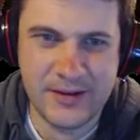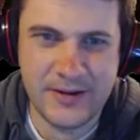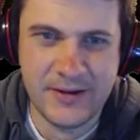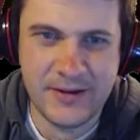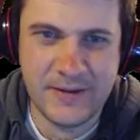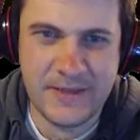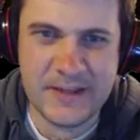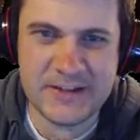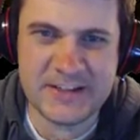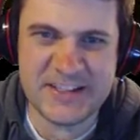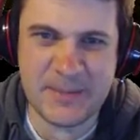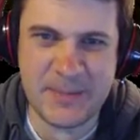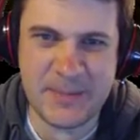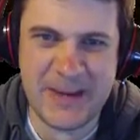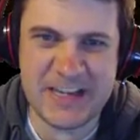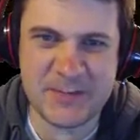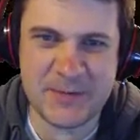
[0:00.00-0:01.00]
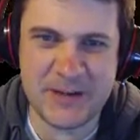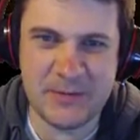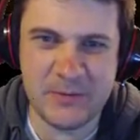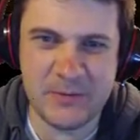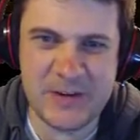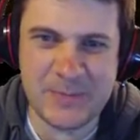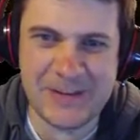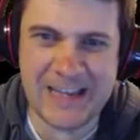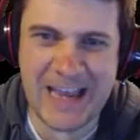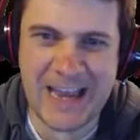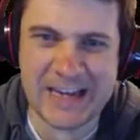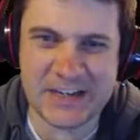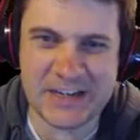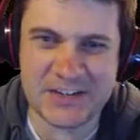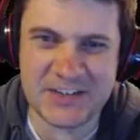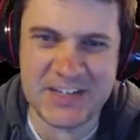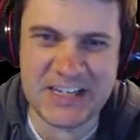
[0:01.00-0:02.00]
This is the basement. We play hide
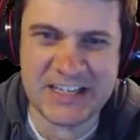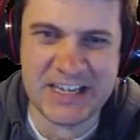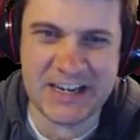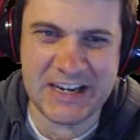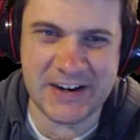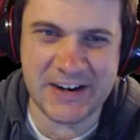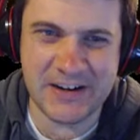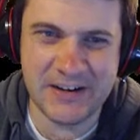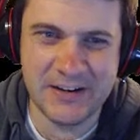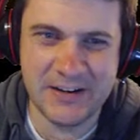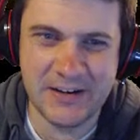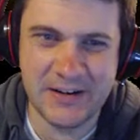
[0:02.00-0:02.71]
and seek here.